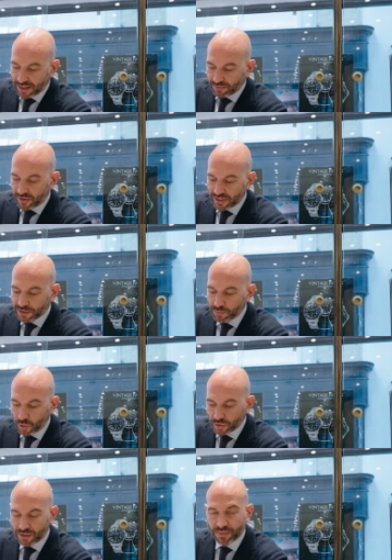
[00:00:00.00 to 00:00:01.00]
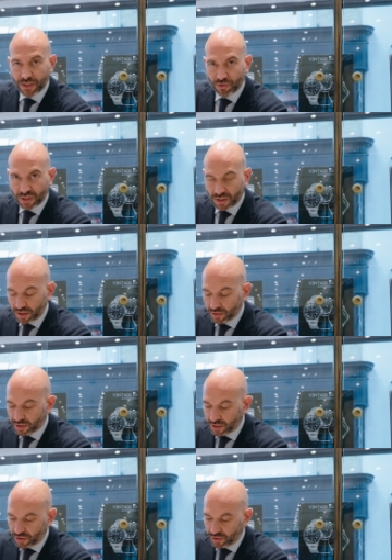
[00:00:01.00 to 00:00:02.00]
had very small subsidiary
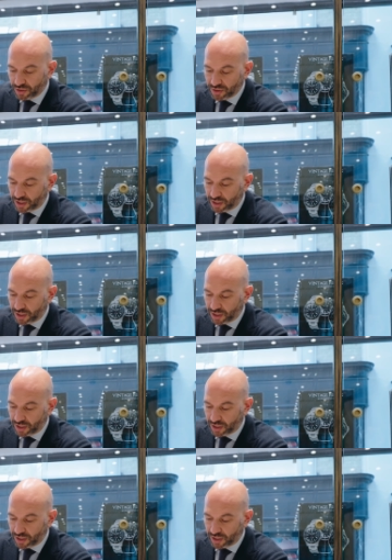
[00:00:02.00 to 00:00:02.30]
dials as you can